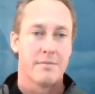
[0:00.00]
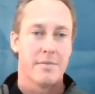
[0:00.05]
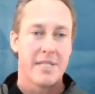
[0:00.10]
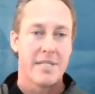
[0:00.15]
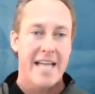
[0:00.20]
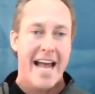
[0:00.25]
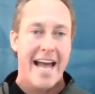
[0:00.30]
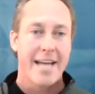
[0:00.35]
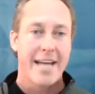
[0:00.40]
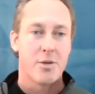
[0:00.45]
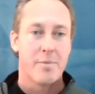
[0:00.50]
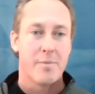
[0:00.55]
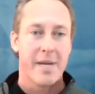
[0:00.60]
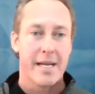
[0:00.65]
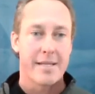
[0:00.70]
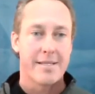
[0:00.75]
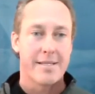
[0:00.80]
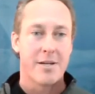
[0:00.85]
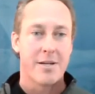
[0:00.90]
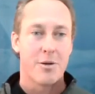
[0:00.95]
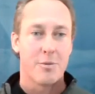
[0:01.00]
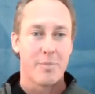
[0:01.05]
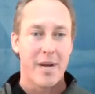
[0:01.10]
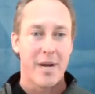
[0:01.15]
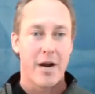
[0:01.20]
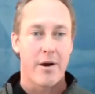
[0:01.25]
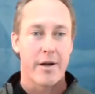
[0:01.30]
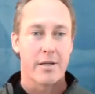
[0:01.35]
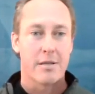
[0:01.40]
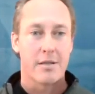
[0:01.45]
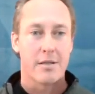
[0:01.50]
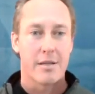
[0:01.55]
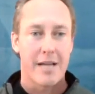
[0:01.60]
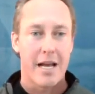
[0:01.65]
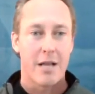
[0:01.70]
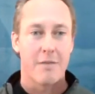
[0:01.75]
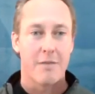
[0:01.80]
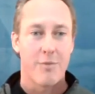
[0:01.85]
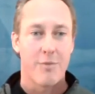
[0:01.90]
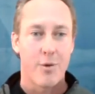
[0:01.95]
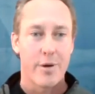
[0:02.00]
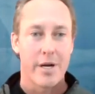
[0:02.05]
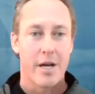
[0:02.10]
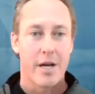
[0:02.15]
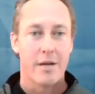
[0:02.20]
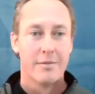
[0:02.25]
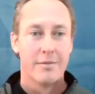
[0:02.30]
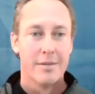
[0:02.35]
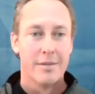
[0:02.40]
dad to be a single parent in California,